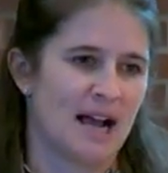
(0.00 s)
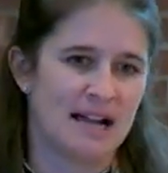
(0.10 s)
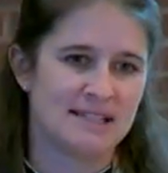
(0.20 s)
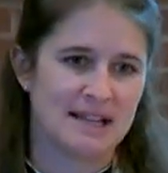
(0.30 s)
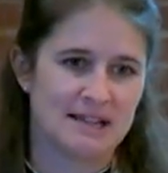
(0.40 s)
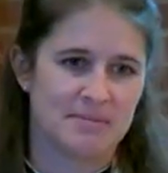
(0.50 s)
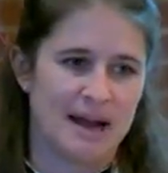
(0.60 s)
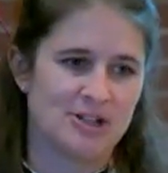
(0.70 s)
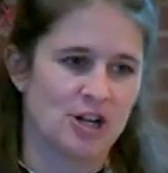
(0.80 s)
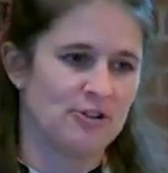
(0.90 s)
I send
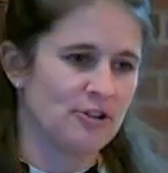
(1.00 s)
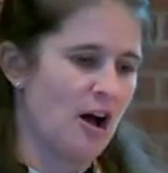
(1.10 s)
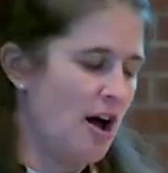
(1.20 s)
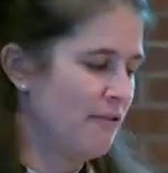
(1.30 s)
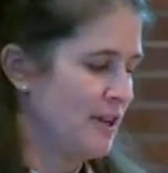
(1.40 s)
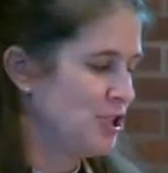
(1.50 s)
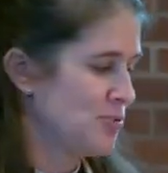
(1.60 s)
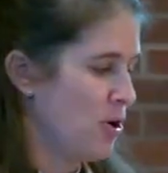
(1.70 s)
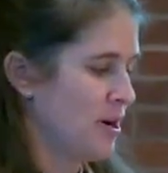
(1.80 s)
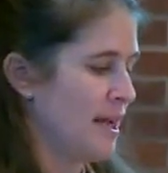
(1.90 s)
my children off each
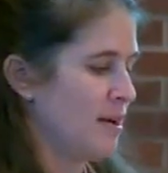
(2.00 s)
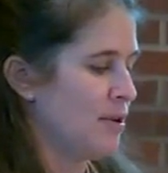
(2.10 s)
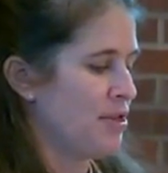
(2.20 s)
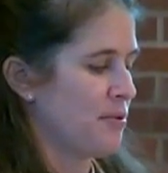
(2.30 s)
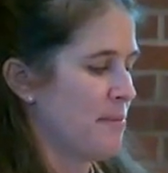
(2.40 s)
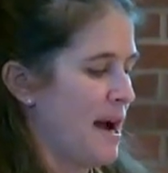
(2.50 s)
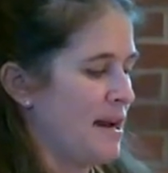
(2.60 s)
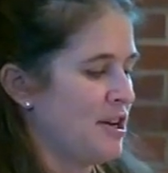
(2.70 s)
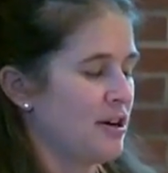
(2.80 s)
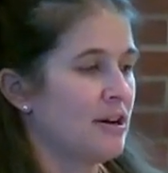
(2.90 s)
morning with the
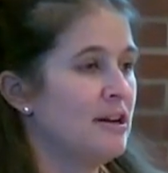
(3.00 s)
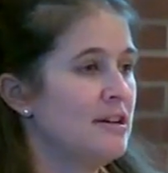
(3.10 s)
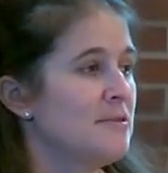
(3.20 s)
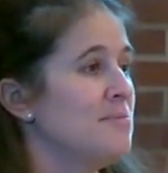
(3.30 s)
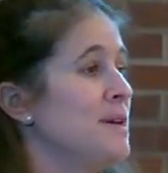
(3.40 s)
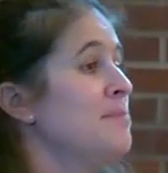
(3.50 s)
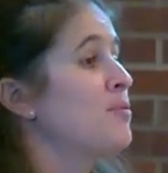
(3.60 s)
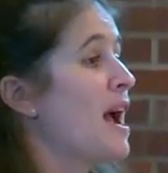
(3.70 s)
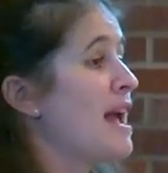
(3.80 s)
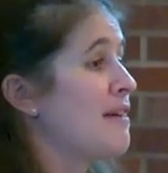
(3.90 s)
reminder be
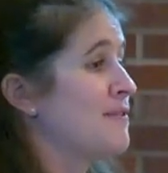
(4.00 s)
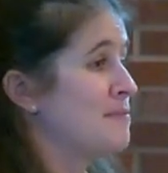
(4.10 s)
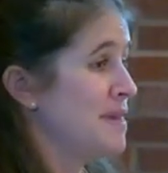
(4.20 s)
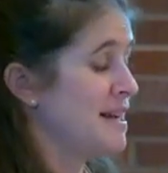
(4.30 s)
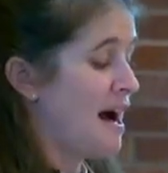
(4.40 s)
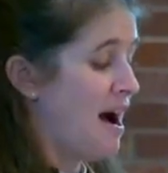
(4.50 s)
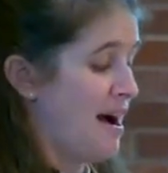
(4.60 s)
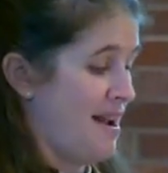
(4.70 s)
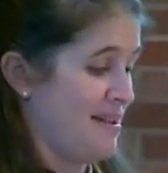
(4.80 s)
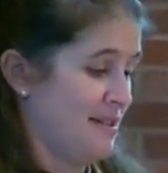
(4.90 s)
brave and be
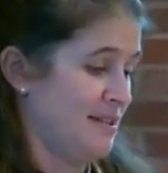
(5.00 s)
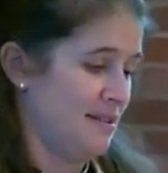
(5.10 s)
kind.